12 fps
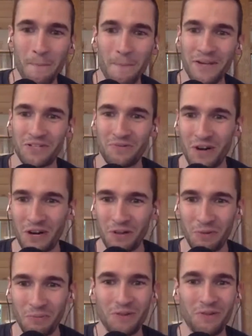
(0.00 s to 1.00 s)
messed around a
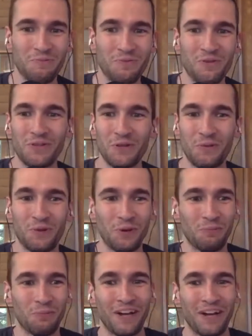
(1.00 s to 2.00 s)
little bit in the music
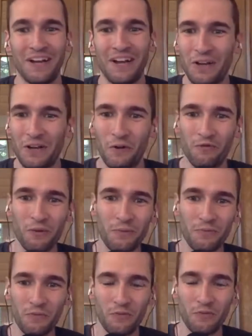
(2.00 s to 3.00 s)
world. But you know, from
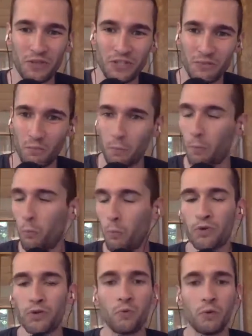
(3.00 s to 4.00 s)
just
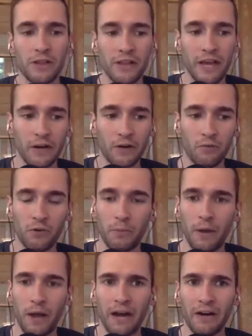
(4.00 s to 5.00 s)
when you're in that group,
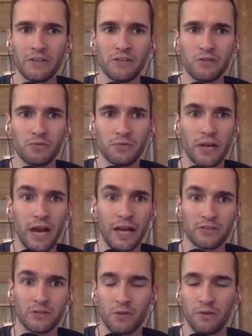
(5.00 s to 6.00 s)
how did you
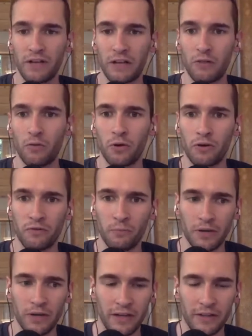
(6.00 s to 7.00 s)
guys sort of like learn from
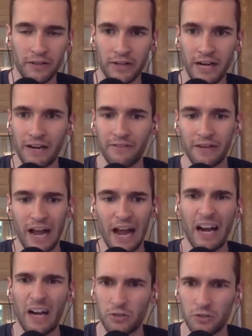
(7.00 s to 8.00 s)
one another and kind of an
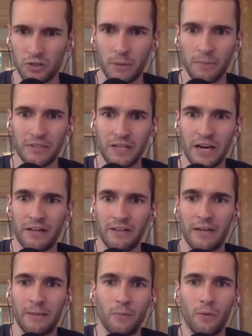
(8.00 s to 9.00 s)
iron sharpens iron
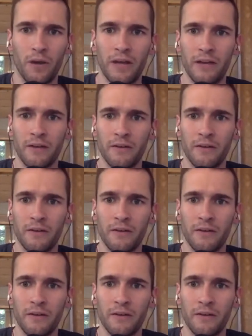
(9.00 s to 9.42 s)
type of way?